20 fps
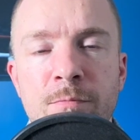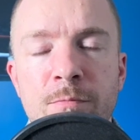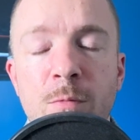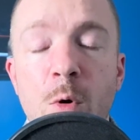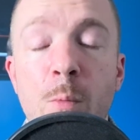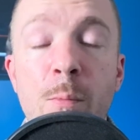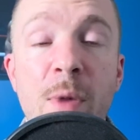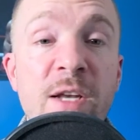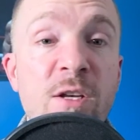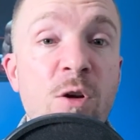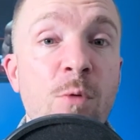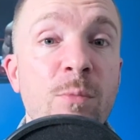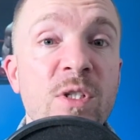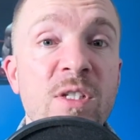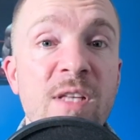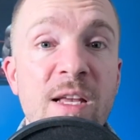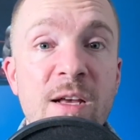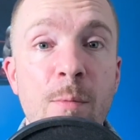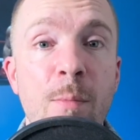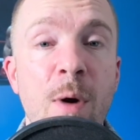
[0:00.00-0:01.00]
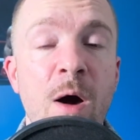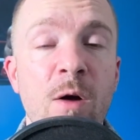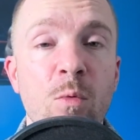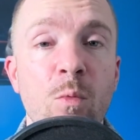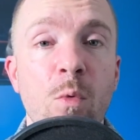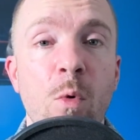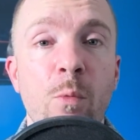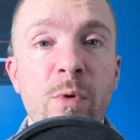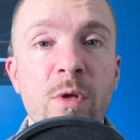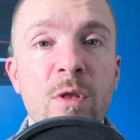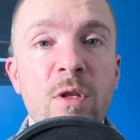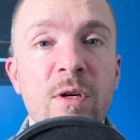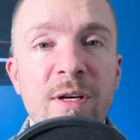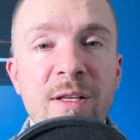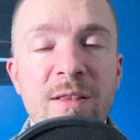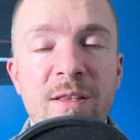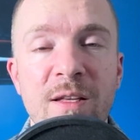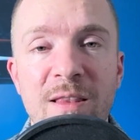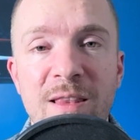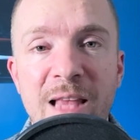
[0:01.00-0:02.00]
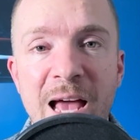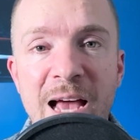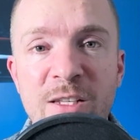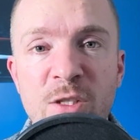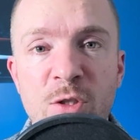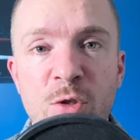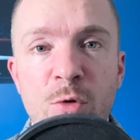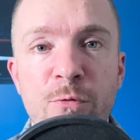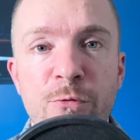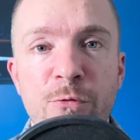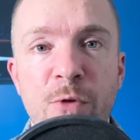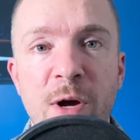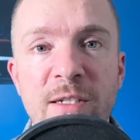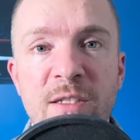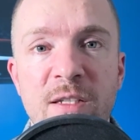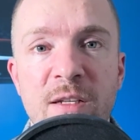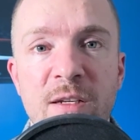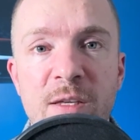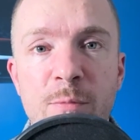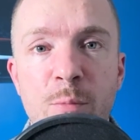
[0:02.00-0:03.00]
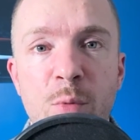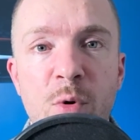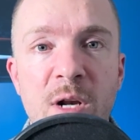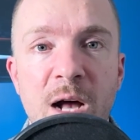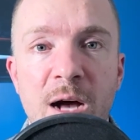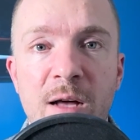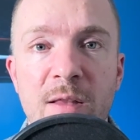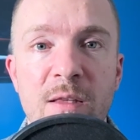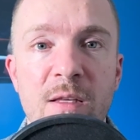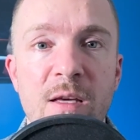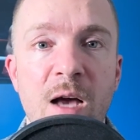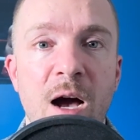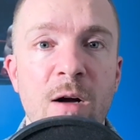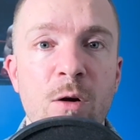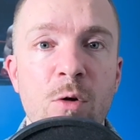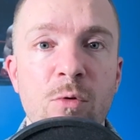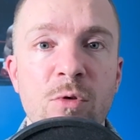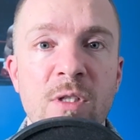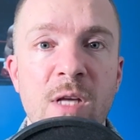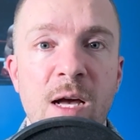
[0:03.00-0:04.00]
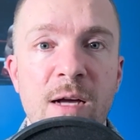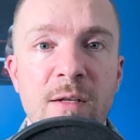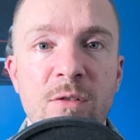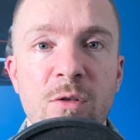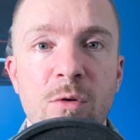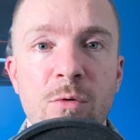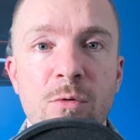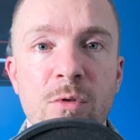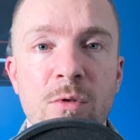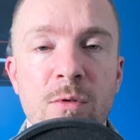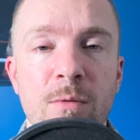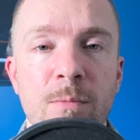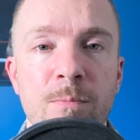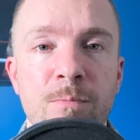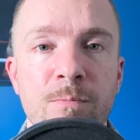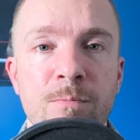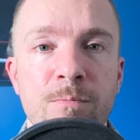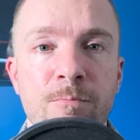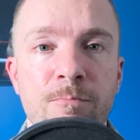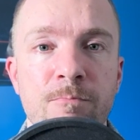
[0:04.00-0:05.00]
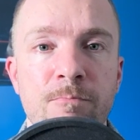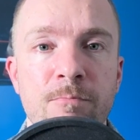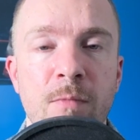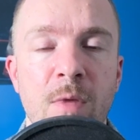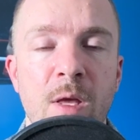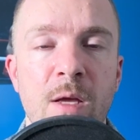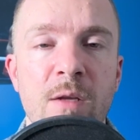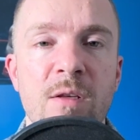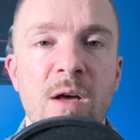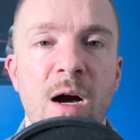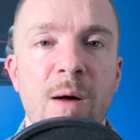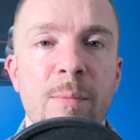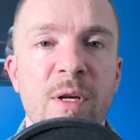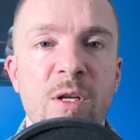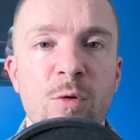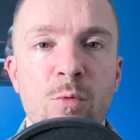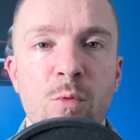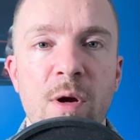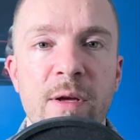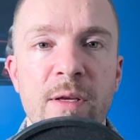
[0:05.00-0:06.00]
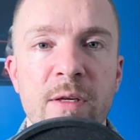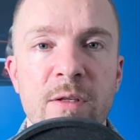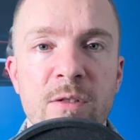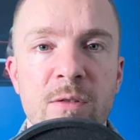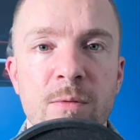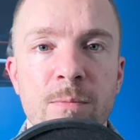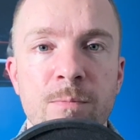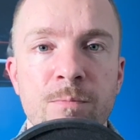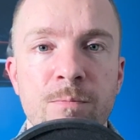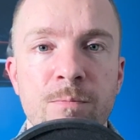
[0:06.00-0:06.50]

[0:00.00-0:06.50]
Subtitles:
But make no mistake about it, when we look at the last two fights that he put on, Thiago Santos and Dominic Reyes.